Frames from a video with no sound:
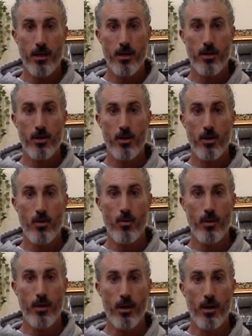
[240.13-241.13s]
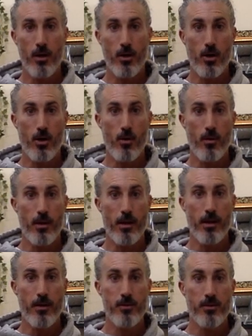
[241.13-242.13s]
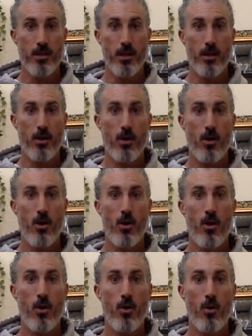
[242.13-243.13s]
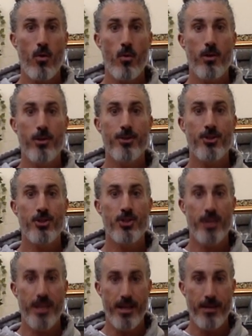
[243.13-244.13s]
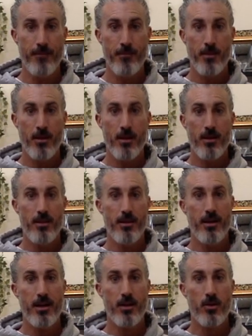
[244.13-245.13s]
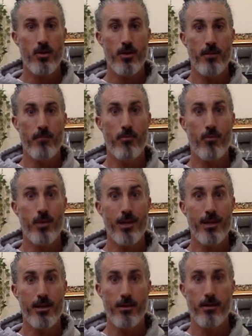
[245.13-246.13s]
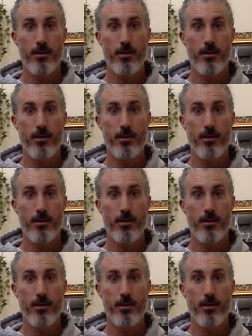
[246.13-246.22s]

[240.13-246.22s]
and I was like, oh, shit. Then I couldn't breathe.